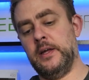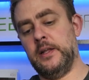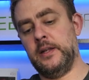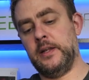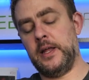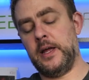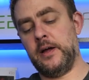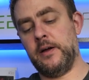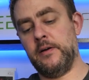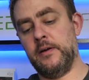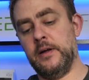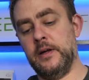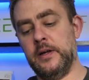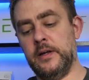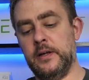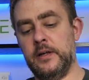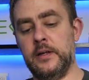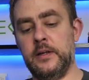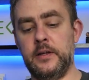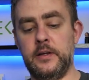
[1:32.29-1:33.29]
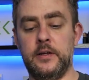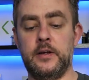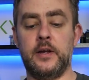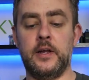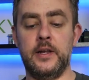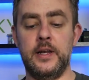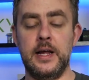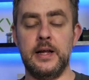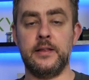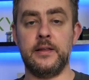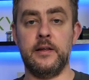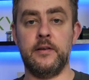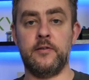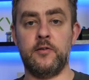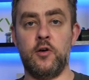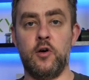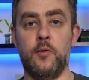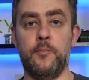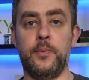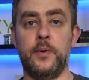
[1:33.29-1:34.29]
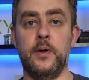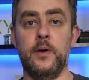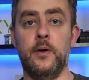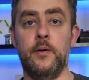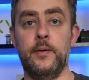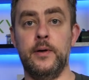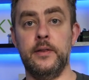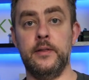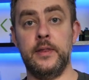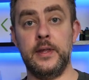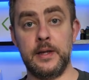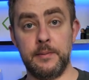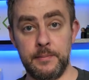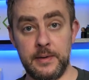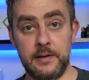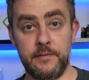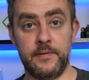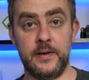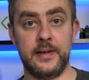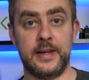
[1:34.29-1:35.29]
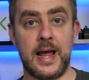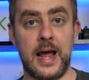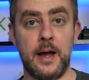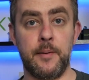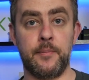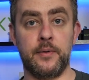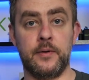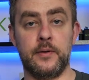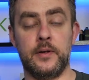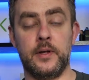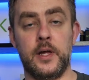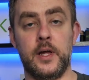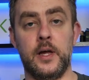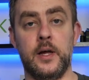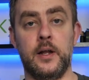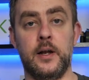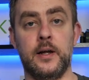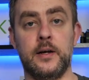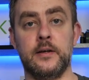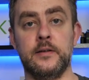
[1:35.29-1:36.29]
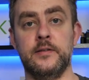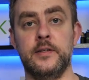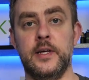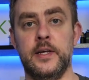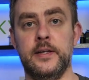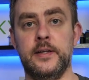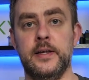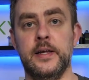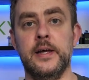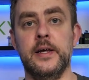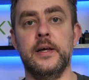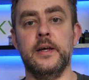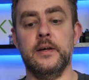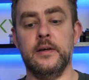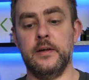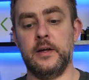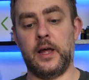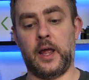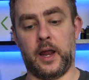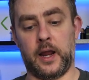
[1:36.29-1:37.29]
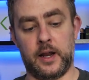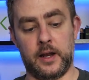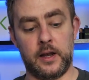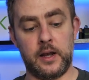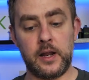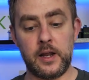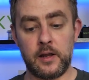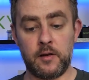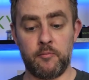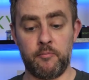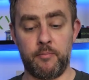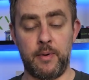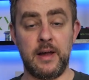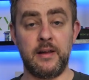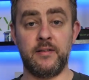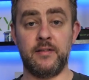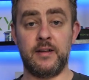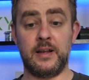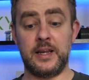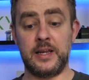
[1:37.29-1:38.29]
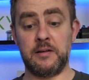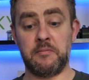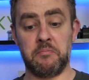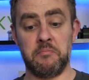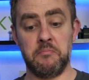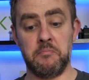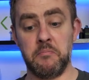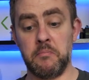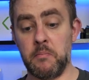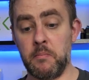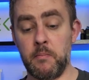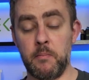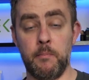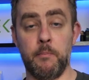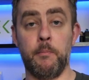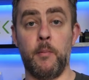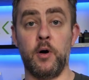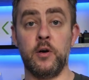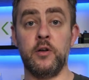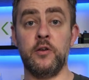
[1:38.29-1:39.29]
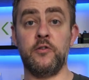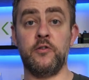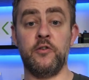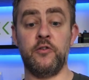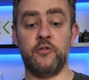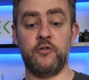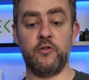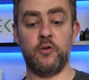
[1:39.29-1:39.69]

Now you connect this up with the Mi Fit app, like I said, and basically monitors